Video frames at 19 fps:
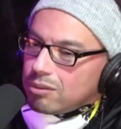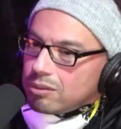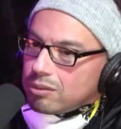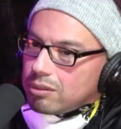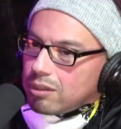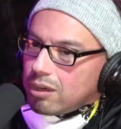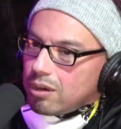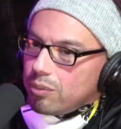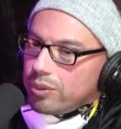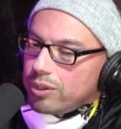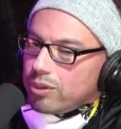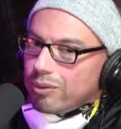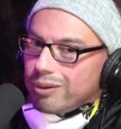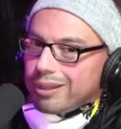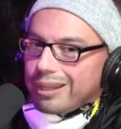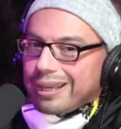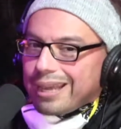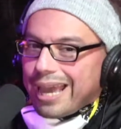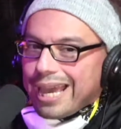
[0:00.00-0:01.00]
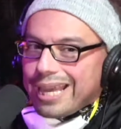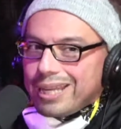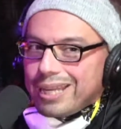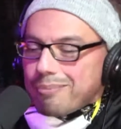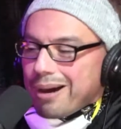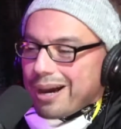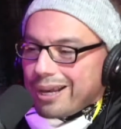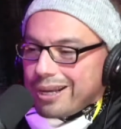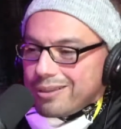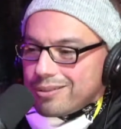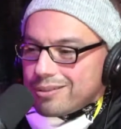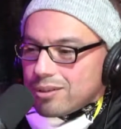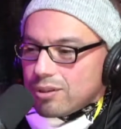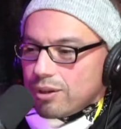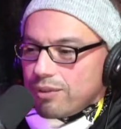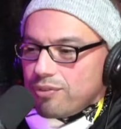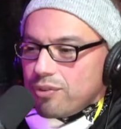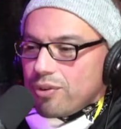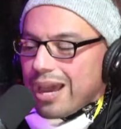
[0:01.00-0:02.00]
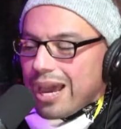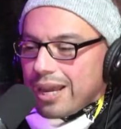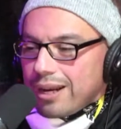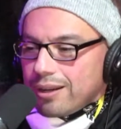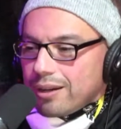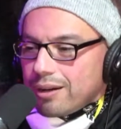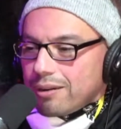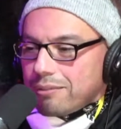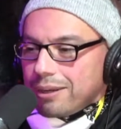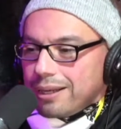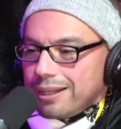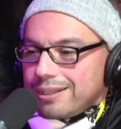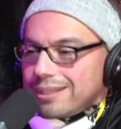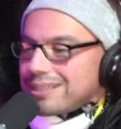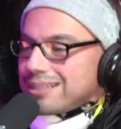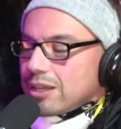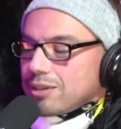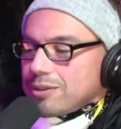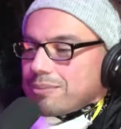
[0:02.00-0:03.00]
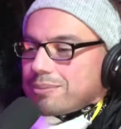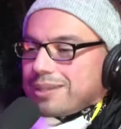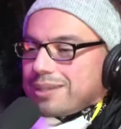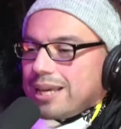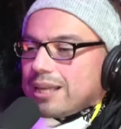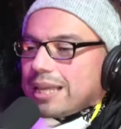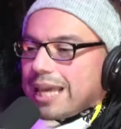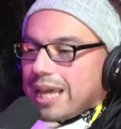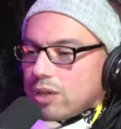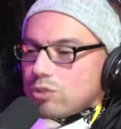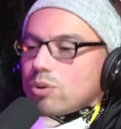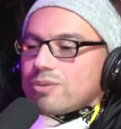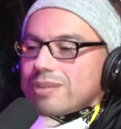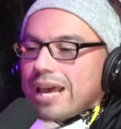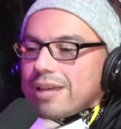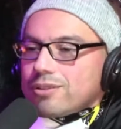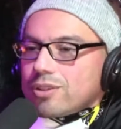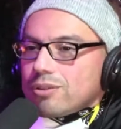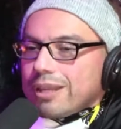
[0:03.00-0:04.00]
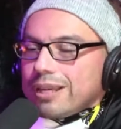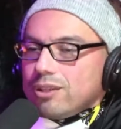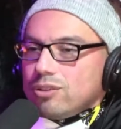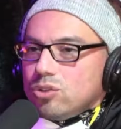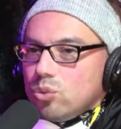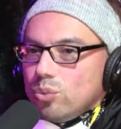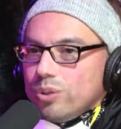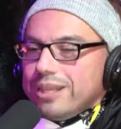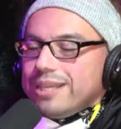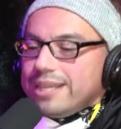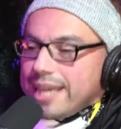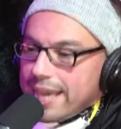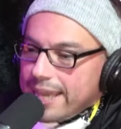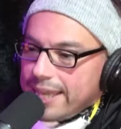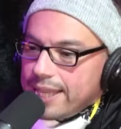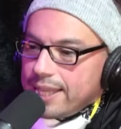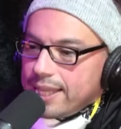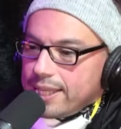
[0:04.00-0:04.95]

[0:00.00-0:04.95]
Aren't we growing like antibodies though if you had it already? Because that's what I'm saying. Like that's what I was asking. Like, do we get it?